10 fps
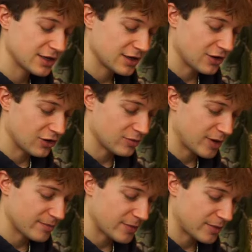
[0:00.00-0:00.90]
all
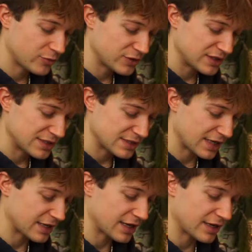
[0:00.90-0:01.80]
my memories,
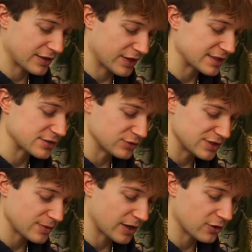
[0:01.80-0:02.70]
there's a
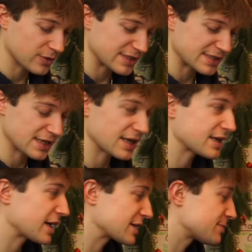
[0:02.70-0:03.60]
reason why I always say, like,
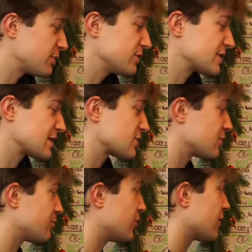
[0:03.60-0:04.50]
experiences are so
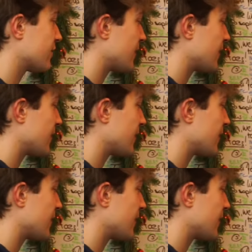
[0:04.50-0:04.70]
important,